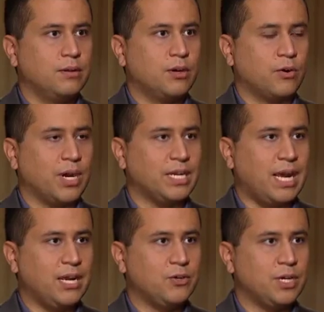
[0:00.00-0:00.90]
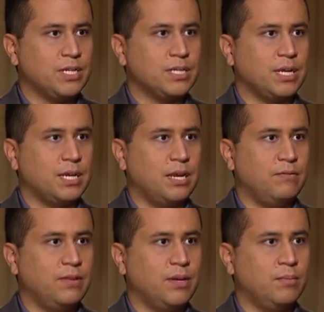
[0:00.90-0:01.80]
correct address. I
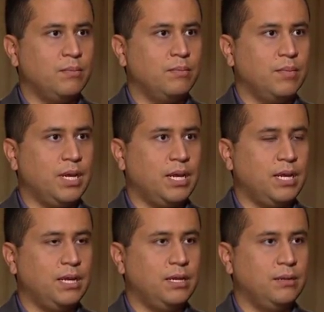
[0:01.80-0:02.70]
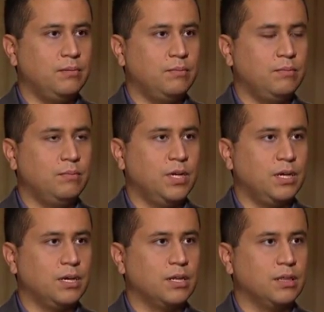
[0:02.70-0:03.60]
gave them
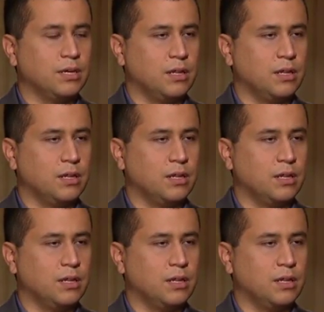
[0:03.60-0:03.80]
the